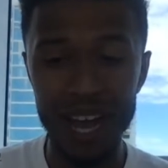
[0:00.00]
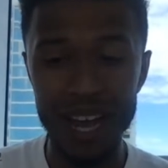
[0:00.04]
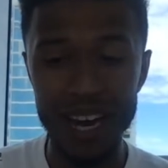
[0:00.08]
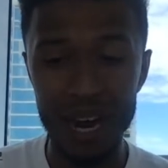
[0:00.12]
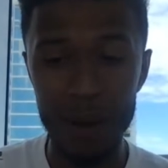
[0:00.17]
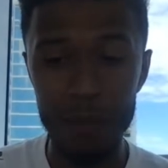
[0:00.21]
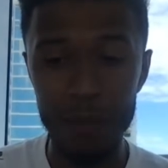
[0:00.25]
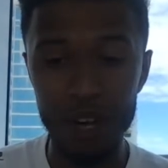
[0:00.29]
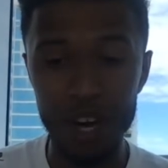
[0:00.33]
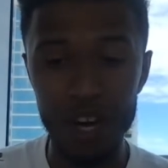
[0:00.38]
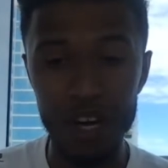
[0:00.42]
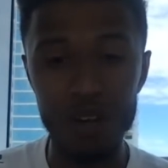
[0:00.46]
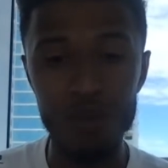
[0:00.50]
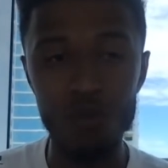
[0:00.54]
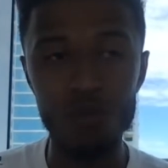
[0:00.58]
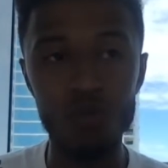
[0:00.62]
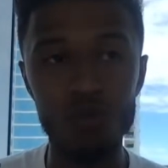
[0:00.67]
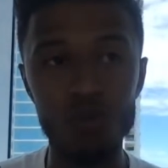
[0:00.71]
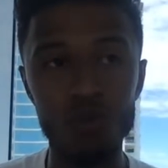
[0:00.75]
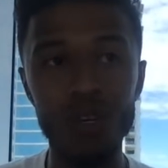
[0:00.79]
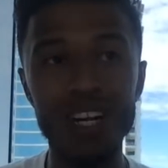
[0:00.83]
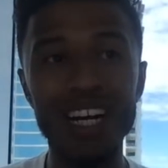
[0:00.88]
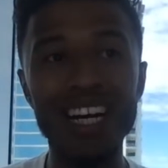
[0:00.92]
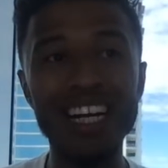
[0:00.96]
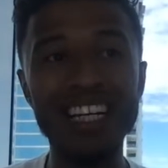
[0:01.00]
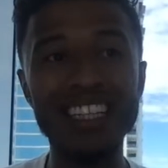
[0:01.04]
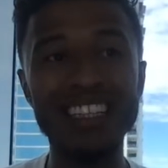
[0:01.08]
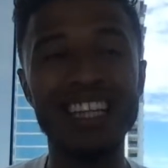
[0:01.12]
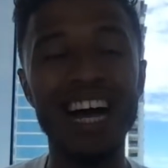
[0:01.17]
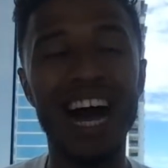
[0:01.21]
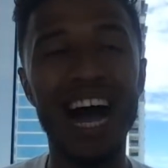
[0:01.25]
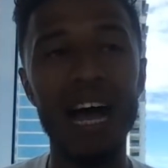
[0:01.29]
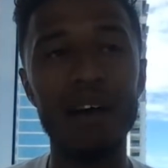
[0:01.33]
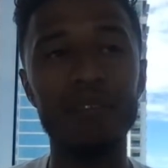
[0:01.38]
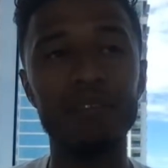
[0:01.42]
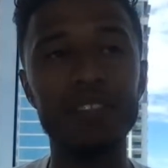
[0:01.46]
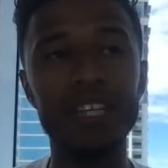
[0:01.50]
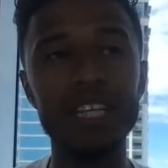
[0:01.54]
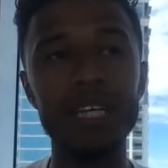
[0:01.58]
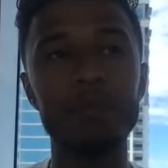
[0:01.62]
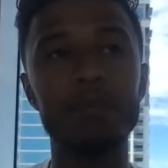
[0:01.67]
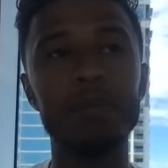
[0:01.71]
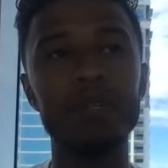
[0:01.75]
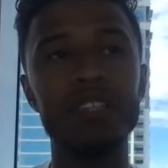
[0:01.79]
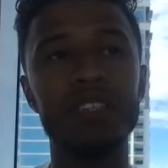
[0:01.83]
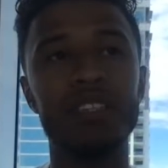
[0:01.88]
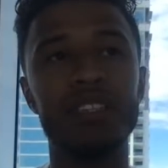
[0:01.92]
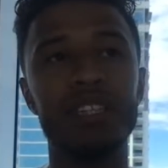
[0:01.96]
and I'm gonna really dive
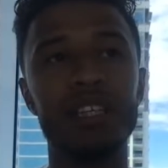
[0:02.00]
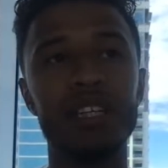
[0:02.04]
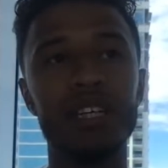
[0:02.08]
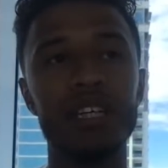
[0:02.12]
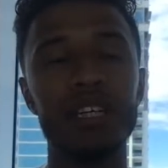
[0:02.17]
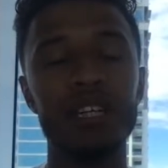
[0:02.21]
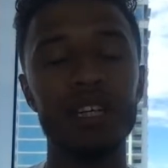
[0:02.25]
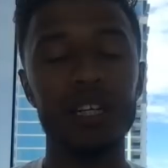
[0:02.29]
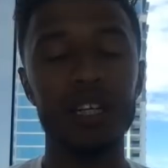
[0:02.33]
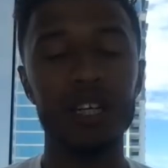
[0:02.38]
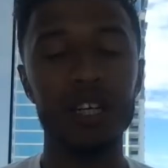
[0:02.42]
deep into